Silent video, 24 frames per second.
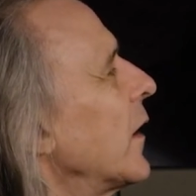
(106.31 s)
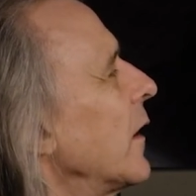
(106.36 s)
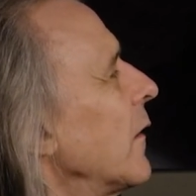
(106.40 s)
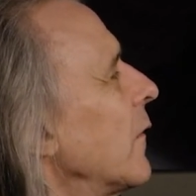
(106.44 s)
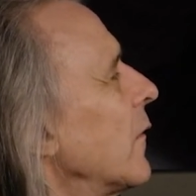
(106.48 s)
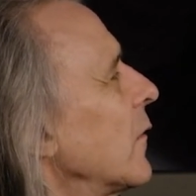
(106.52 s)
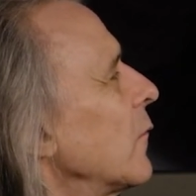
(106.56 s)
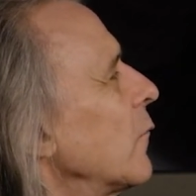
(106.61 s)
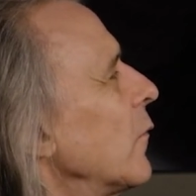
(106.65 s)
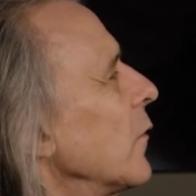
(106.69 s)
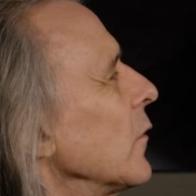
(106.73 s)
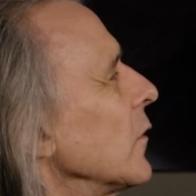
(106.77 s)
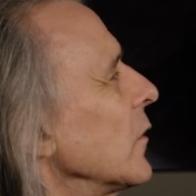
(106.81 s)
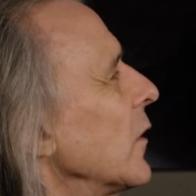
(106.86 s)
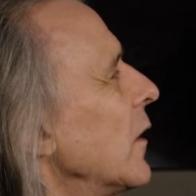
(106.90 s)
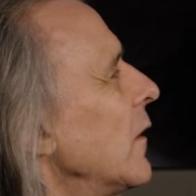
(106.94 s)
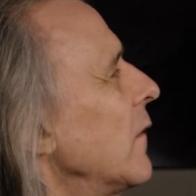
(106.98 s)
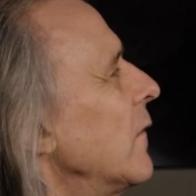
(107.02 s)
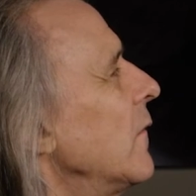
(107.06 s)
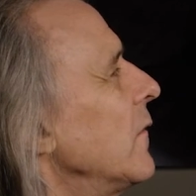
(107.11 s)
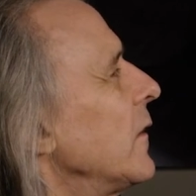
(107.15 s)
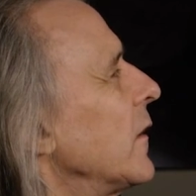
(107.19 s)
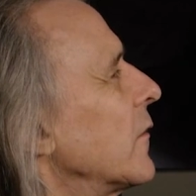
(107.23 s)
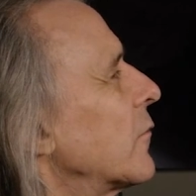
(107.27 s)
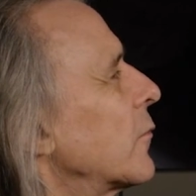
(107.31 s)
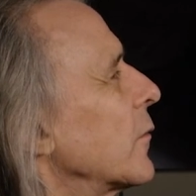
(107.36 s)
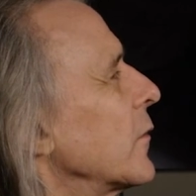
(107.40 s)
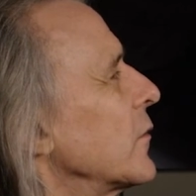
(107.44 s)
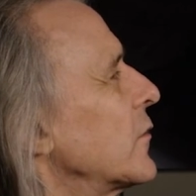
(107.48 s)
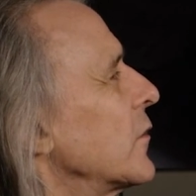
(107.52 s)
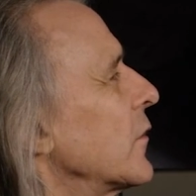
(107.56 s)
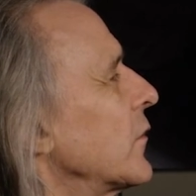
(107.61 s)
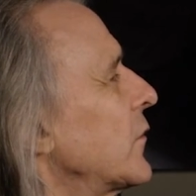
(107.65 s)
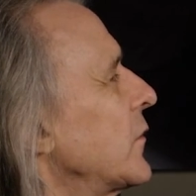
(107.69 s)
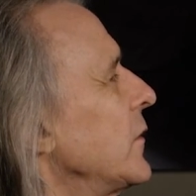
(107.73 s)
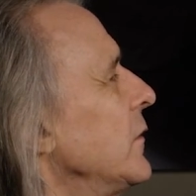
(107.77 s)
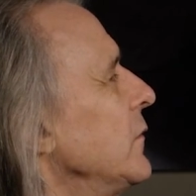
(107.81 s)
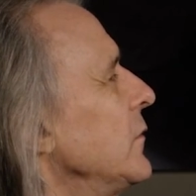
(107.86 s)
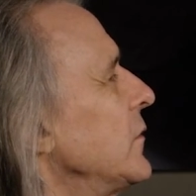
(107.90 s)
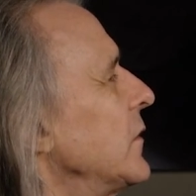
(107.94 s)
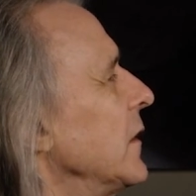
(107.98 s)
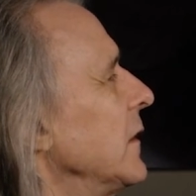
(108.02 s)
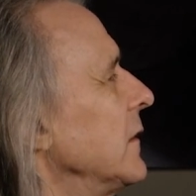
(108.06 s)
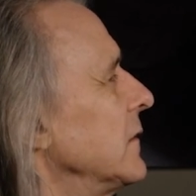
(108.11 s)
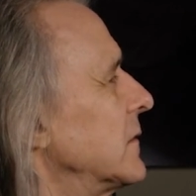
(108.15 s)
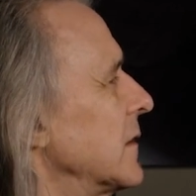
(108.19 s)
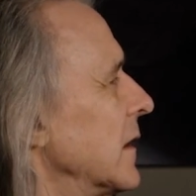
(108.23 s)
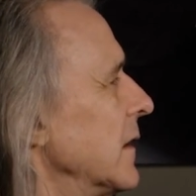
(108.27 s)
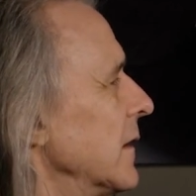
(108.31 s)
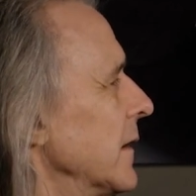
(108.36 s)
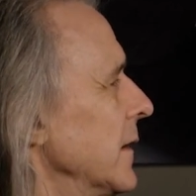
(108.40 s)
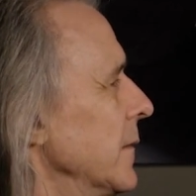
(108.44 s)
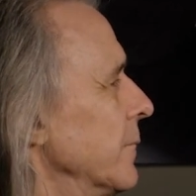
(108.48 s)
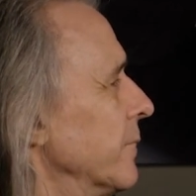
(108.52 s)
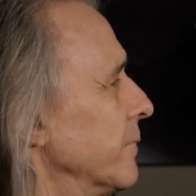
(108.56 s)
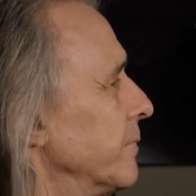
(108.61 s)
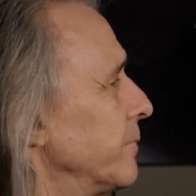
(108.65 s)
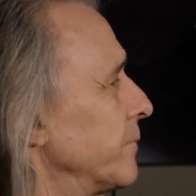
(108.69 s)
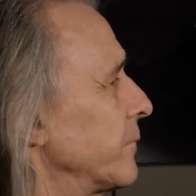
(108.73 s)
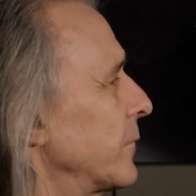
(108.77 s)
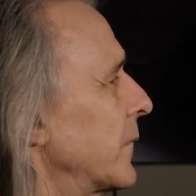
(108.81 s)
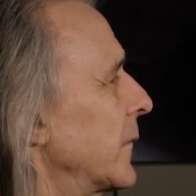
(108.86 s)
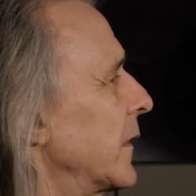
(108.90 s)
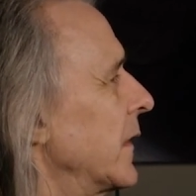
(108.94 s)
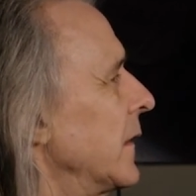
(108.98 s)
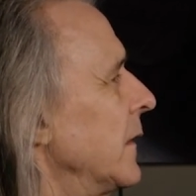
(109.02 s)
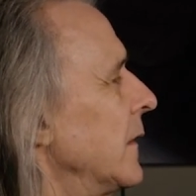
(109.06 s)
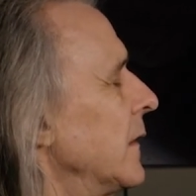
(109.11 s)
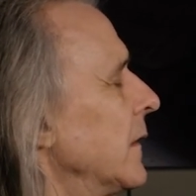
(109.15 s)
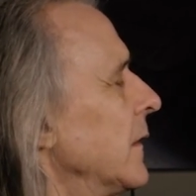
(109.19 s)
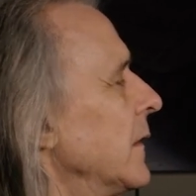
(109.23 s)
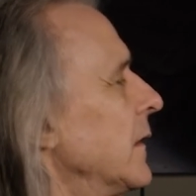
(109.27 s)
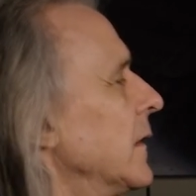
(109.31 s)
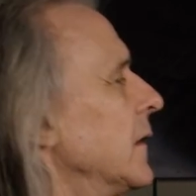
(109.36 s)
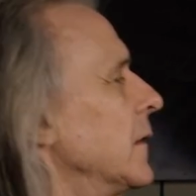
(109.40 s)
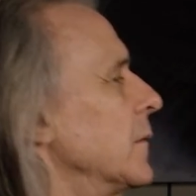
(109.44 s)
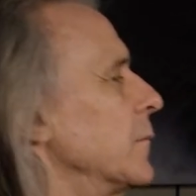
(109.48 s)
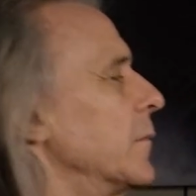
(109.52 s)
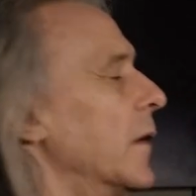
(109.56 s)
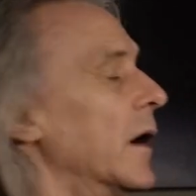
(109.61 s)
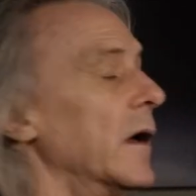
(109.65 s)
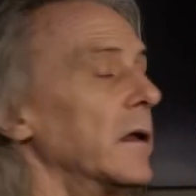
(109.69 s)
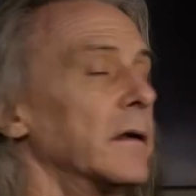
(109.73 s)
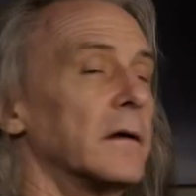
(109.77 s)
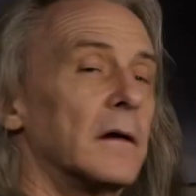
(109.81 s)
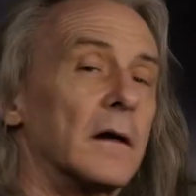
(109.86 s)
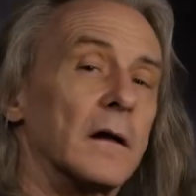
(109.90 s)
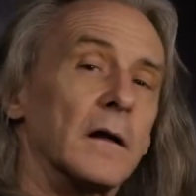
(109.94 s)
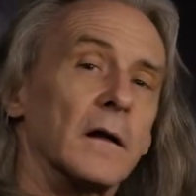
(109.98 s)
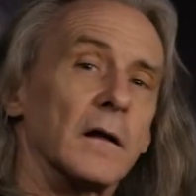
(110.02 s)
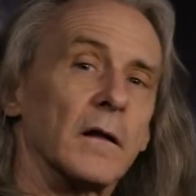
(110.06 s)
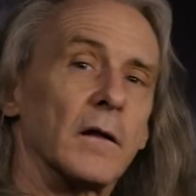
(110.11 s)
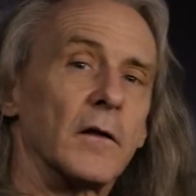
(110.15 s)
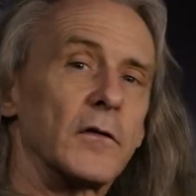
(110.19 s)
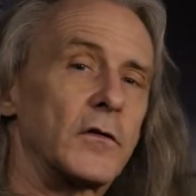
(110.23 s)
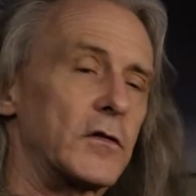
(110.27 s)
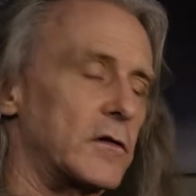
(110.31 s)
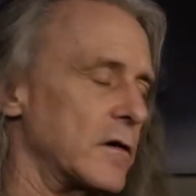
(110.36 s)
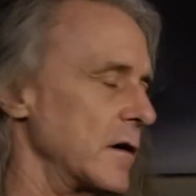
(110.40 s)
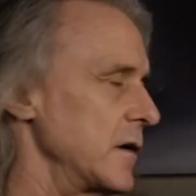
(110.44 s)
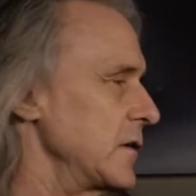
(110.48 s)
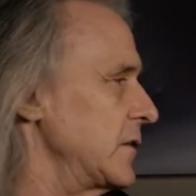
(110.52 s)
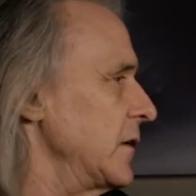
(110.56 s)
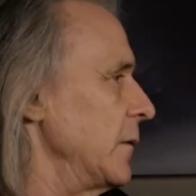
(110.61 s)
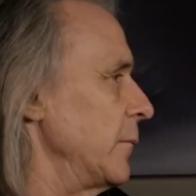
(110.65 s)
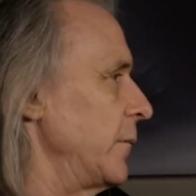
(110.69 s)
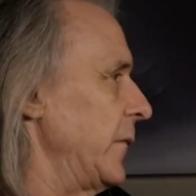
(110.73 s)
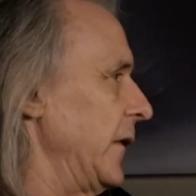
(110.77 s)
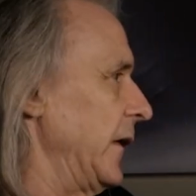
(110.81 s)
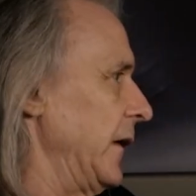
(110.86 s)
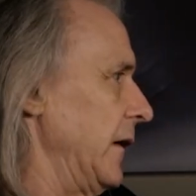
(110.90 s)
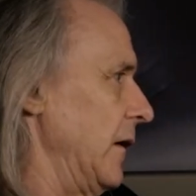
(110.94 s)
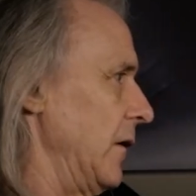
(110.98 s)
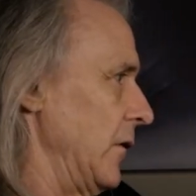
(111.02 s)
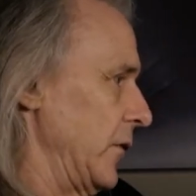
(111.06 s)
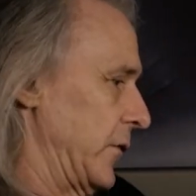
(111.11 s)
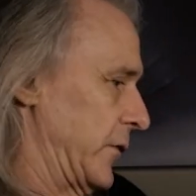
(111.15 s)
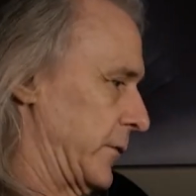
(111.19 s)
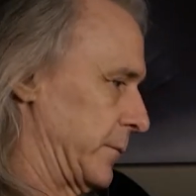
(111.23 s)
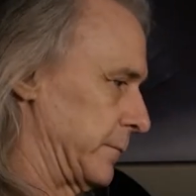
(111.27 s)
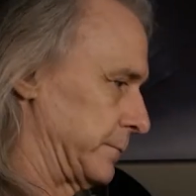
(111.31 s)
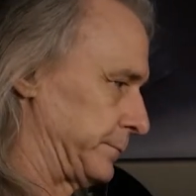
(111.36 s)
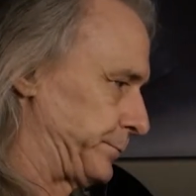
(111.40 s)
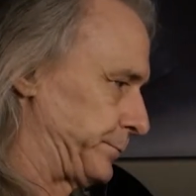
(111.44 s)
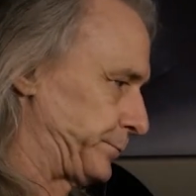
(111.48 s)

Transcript: how it will load if we're just using time. But let's try something else.